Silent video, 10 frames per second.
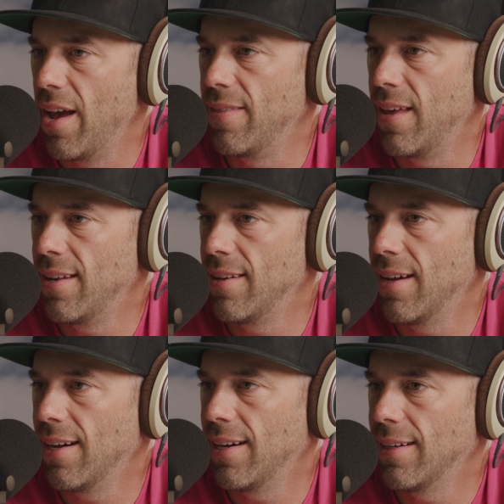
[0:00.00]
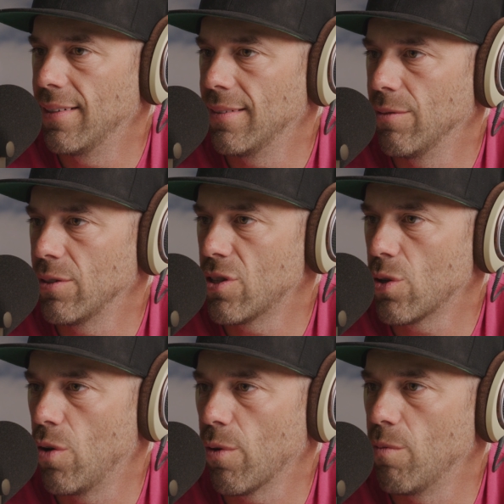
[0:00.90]
And then uh, we'll just
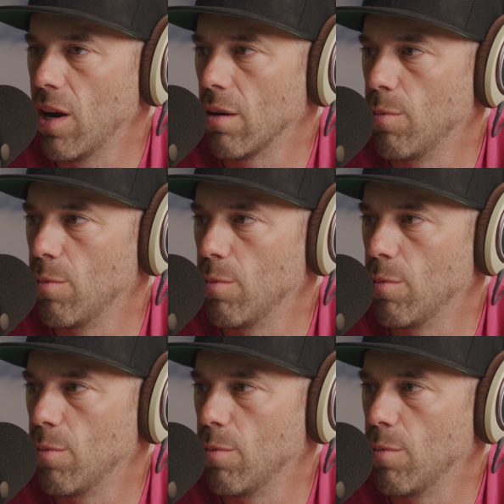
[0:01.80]
go from there.